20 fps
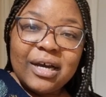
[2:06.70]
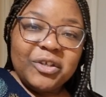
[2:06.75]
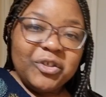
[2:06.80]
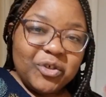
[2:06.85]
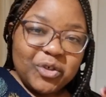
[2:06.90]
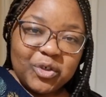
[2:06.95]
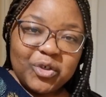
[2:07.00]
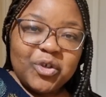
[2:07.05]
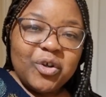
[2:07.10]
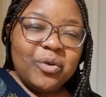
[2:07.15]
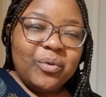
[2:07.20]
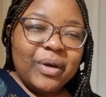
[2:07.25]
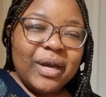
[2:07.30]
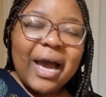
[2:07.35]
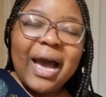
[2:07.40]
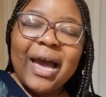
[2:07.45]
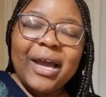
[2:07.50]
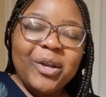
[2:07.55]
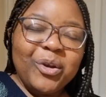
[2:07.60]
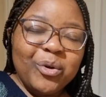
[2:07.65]
I just know it.
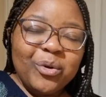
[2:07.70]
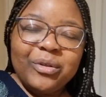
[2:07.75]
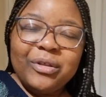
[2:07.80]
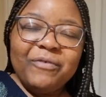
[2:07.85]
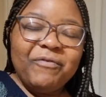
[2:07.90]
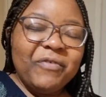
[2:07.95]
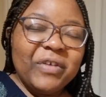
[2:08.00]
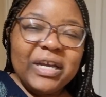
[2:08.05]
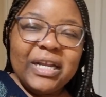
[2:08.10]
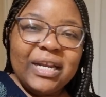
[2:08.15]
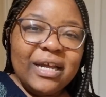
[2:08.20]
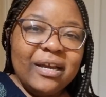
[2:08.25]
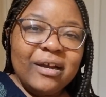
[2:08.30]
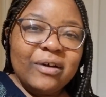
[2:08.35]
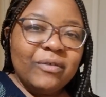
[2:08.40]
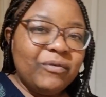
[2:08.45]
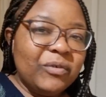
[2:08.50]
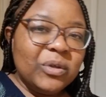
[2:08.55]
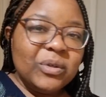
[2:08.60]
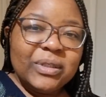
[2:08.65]
I know the feeling
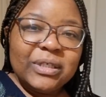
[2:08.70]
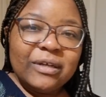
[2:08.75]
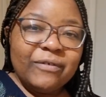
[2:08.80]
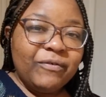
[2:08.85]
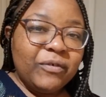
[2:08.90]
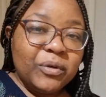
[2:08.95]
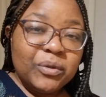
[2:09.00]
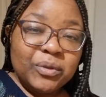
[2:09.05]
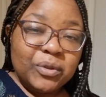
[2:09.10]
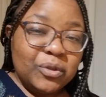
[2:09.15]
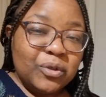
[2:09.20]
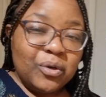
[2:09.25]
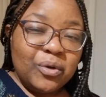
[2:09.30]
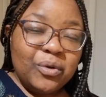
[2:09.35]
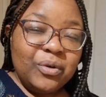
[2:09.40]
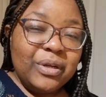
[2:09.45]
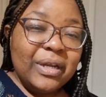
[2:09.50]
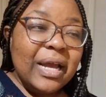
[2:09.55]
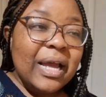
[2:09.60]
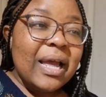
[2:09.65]
of losing 4
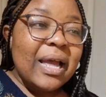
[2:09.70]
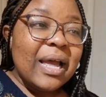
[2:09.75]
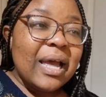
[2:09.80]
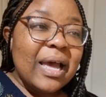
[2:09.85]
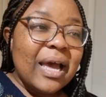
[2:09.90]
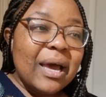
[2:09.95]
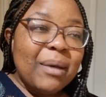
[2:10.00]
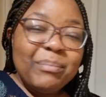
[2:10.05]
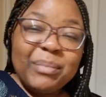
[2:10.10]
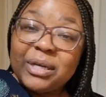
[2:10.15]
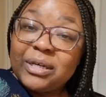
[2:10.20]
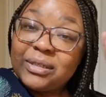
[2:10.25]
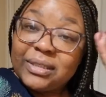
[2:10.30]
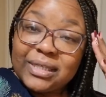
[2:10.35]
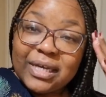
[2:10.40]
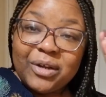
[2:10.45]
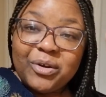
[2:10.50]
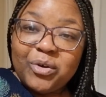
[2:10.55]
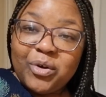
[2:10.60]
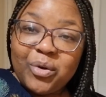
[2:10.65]
stone. And because
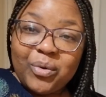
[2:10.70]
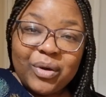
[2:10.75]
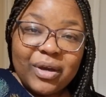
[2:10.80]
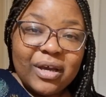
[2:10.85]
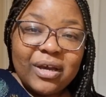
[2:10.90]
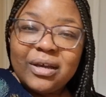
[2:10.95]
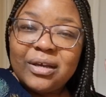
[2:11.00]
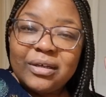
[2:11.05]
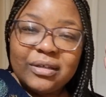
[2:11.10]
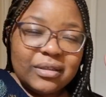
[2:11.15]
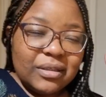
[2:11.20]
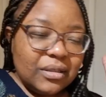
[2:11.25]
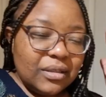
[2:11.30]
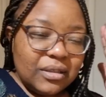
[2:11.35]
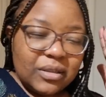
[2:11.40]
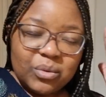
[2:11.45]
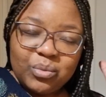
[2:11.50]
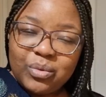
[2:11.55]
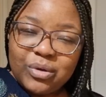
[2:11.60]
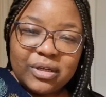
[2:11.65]
I know it,
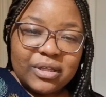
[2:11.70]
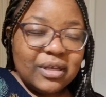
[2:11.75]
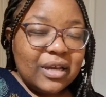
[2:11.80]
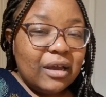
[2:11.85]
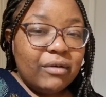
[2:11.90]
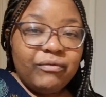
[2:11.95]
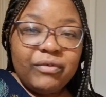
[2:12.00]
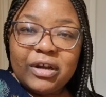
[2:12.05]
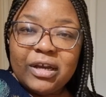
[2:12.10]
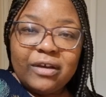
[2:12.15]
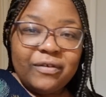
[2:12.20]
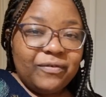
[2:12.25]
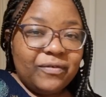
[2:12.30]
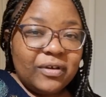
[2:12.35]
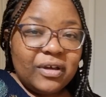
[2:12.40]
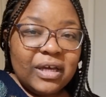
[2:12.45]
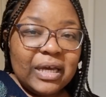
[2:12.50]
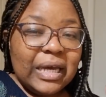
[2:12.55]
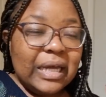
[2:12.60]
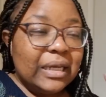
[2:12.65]
it's worth every
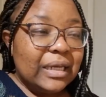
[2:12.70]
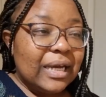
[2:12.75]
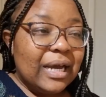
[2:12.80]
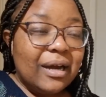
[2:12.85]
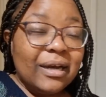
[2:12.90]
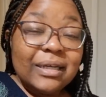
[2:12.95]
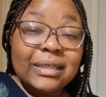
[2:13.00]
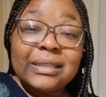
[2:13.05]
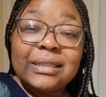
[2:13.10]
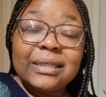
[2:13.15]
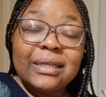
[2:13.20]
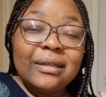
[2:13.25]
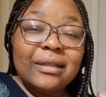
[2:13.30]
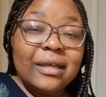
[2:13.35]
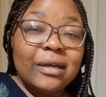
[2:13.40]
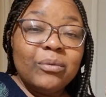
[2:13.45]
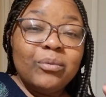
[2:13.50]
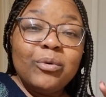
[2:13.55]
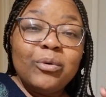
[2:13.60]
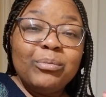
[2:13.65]
effort. And guys,
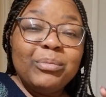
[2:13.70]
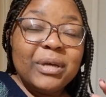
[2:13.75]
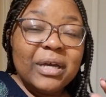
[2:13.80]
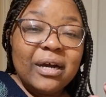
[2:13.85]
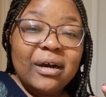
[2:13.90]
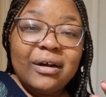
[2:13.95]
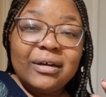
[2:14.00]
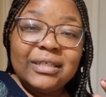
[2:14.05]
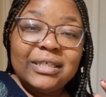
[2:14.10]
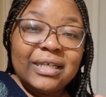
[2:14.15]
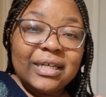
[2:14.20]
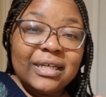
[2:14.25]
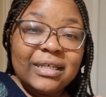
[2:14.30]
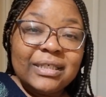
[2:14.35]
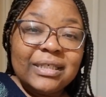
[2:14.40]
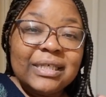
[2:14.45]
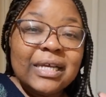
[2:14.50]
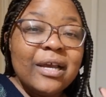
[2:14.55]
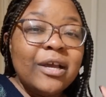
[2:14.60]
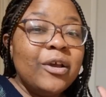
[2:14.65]
there will be hard
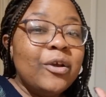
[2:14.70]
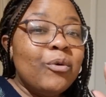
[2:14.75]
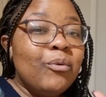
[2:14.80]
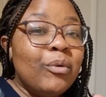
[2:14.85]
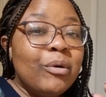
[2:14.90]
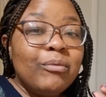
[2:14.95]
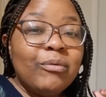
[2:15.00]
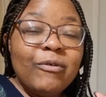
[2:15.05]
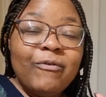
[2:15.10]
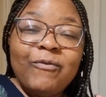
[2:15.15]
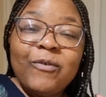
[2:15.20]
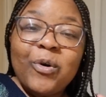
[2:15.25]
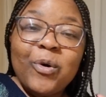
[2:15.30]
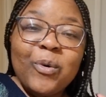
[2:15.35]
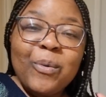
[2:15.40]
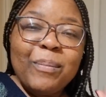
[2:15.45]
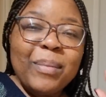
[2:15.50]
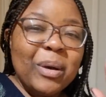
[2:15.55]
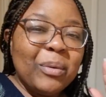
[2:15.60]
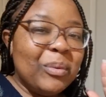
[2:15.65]
days. We will
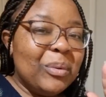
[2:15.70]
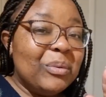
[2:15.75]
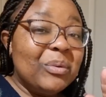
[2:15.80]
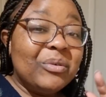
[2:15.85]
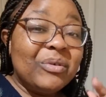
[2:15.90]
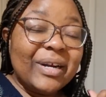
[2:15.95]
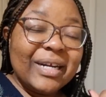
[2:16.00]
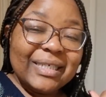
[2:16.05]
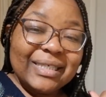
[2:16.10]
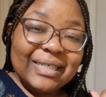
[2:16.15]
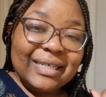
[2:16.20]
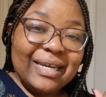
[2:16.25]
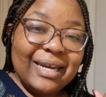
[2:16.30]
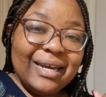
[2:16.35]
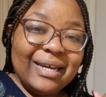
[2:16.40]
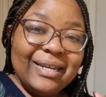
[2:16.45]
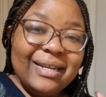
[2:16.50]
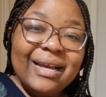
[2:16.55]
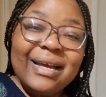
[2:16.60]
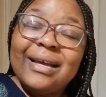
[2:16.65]
fall, but we will rise
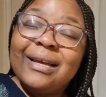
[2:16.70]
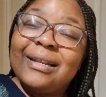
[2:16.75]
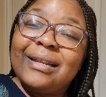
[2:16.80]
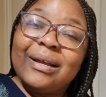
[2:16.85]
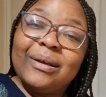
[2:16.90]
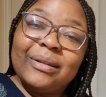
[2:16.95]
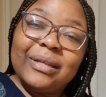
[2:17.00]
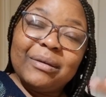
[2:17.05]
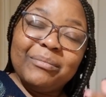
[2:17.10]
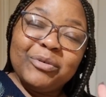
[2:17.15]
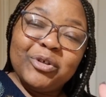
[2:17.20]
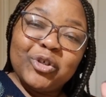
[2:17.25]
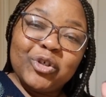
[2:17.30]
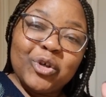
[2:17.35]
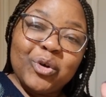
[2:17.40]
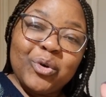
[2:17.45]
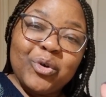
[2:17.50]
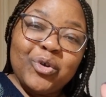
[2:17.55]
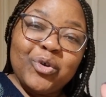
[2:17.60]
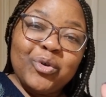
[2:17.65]
again. Now, let me
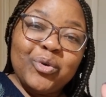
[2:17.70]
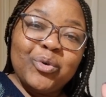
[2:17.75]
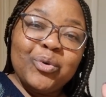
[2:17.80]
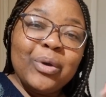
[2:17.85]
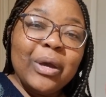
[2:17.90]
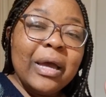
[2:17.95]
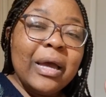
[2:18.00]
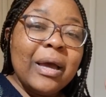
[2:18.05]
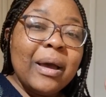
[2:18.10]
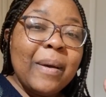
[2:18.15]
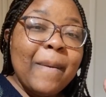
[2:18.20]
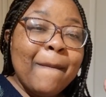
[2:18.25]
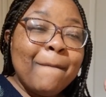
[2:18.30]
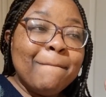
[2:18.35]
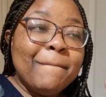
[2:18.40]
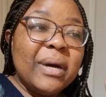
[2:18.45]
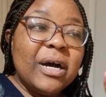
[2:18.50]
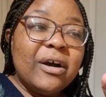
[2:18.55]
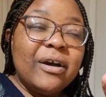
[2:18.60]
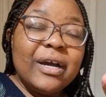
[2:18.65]
show you
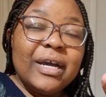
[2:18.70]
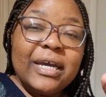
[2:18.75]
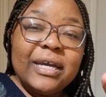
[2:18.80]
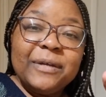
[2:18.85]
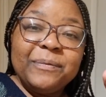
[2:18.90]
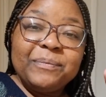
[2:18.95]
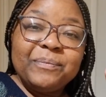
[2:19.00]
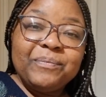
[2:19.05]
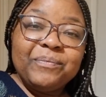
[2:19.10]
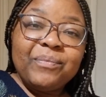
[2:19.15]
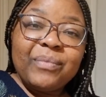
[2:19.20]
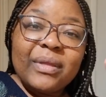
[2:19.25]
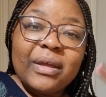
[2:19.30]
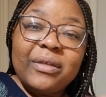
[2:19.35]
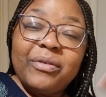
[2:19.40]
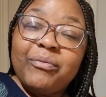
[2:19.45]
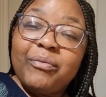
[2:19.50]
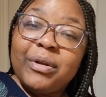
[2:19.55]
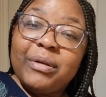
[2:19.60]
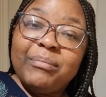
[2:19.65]
my
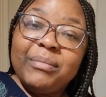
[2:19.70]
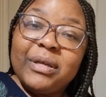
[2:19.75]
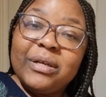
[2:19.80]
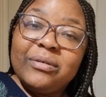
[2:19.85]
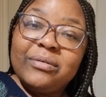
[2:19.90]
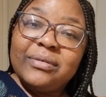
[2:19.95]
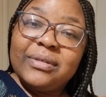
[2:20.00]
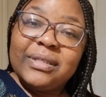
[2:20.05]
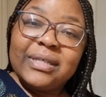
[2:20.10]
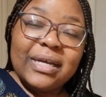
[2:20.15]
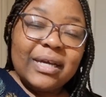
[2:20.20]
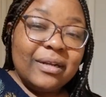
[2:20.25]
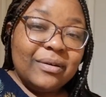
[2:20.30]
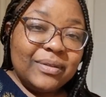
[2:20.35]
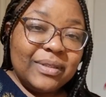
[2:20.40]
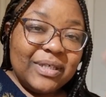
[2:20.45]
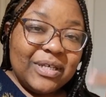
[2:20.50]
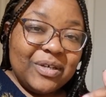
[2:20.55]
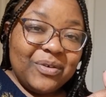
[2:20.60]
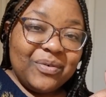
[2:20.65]
three meals and I'll
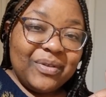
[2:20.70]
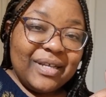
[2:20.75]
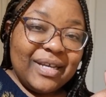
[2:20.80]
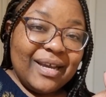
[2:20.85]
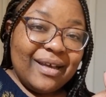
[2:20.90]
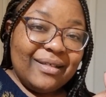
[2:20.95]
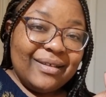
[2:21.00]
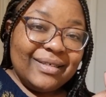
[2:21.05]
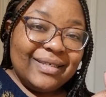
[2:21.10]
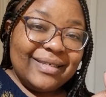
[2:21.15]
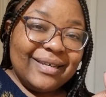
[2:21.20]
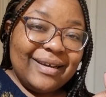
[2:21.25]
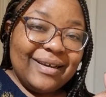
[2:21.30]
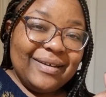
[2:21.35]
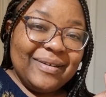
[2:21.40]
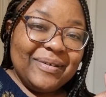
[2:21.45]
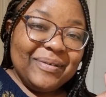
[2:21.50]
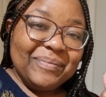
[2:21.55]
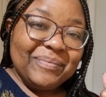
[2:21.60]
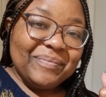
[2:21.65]
see you on the other
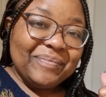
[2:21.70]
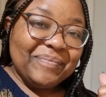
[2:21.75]
side.